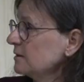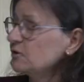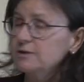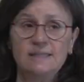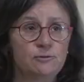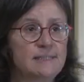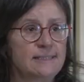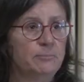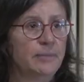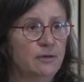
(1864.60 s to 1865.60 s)
So this
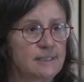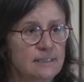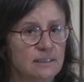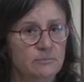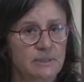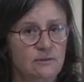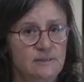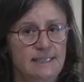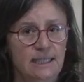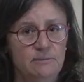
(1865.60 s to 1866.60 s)
was embarrassing
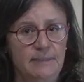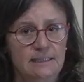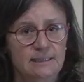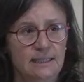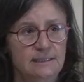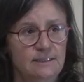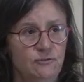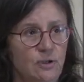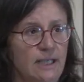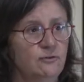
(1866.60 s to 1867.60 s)
because that meant that
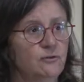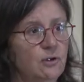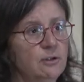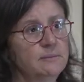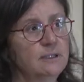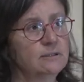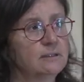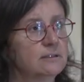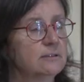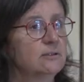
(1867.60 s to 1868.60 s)
if you had formed
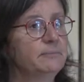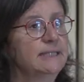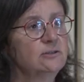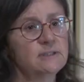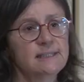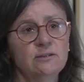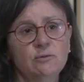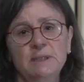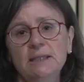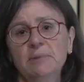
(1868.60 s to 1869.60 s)
the metals in
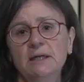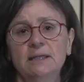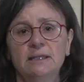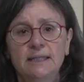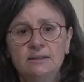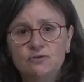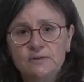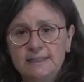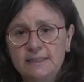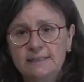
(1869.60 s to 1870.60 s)
the Big Bang and then you
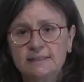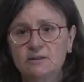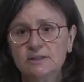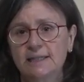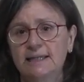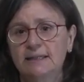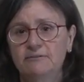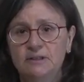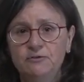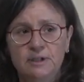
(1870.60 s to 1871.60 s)
see stars that
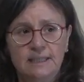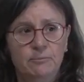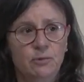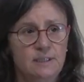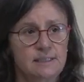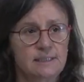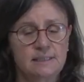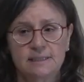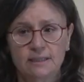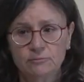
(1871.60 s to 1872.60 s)
have different
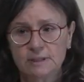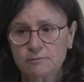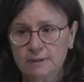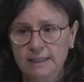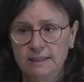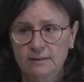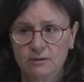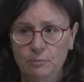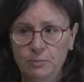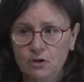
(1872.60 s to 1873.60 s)
abundances, that was really
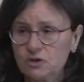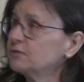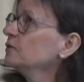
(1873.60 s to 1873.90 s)
a, a plus